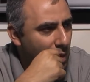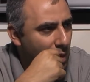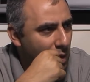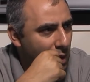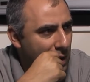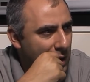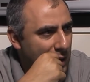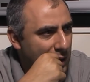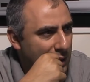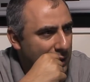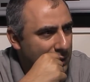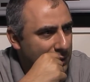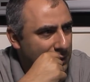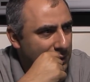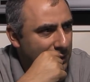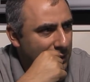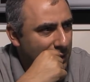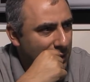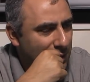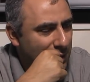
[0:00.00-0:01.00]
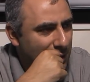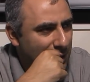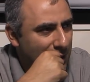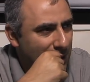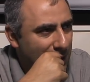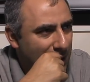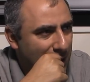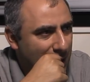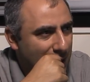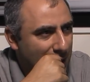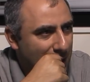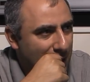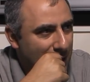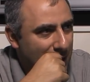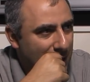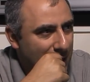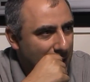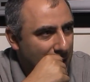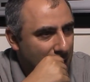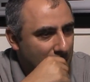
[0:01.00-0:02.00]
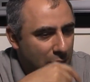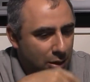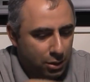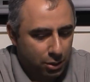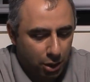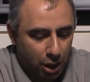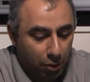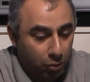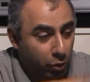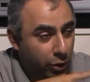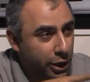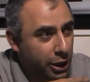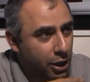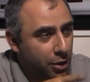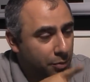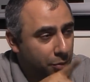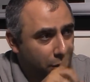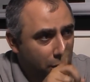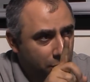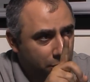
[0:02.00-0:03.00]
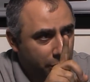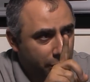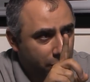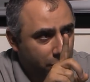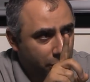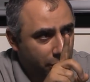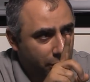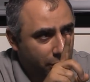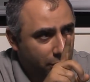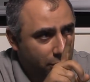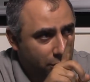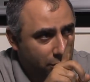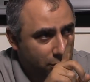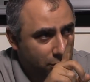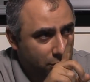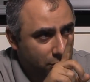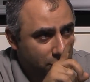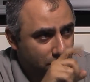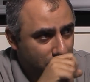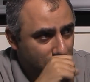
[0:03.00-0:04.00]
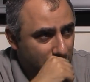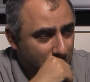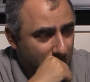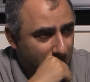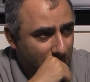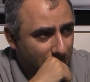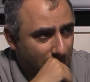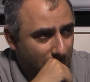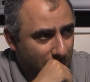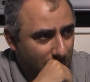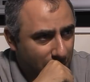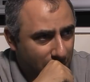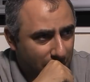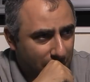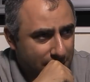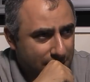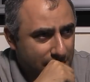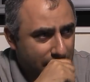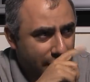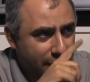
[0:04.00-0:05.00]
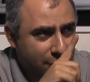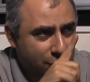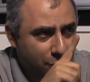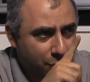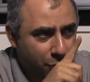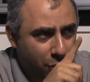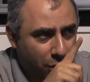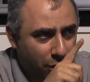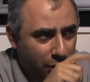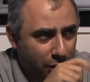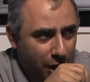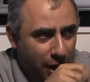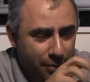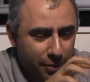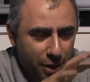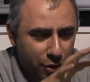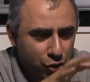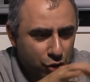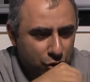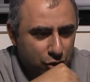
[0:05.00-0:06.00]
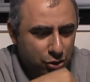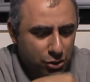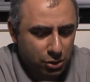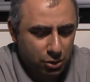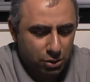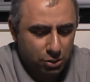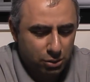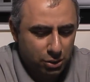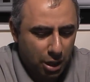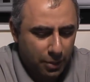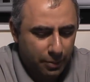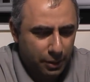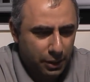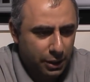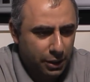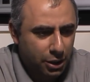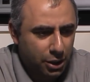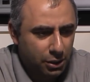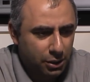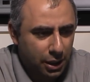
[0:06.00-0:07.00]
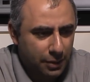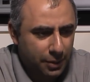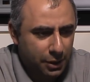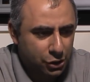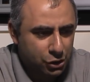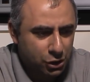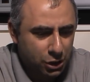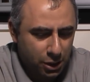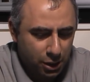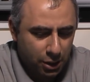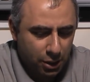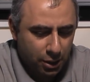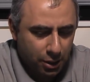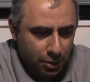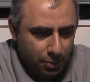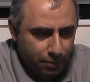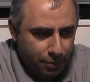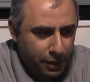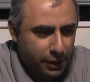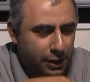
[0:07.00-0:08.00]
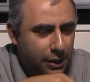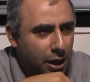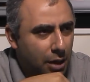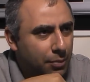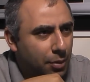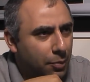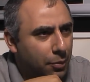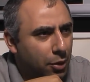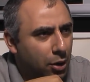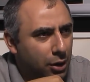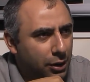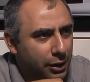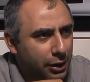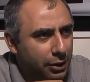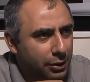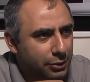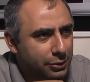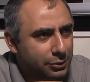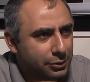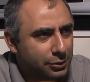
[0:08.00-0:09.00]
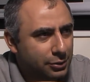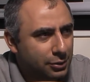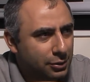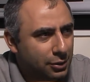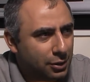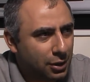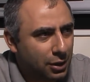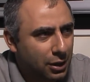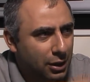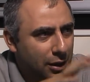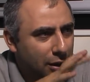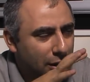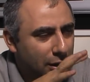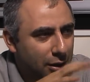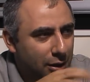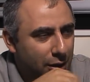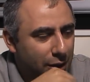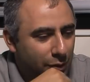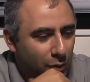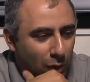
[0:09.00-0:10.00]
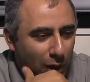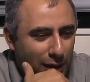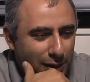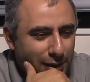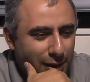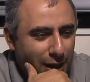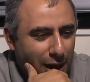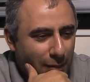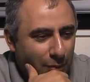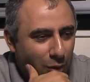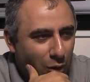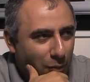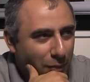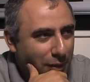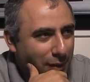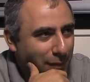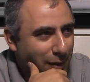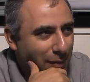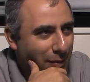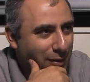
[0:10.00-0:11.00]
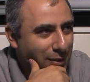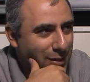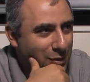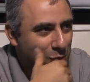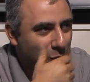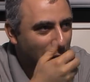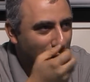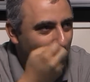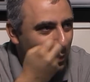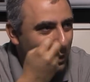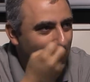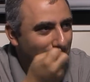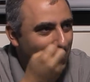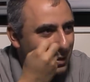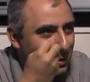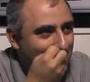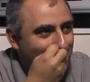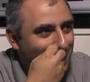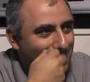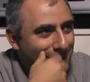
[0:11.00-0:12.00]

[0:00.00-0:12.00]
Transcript: So you're going to consciously double your pawns. I'm winning a pawn, by the way. That's why you Yeah, okay. that's an extra pawn. Now, I'm not just uh, doubling it, I'm actually picking up a pawn here. Okay one day I'm hoping maybe this pawn will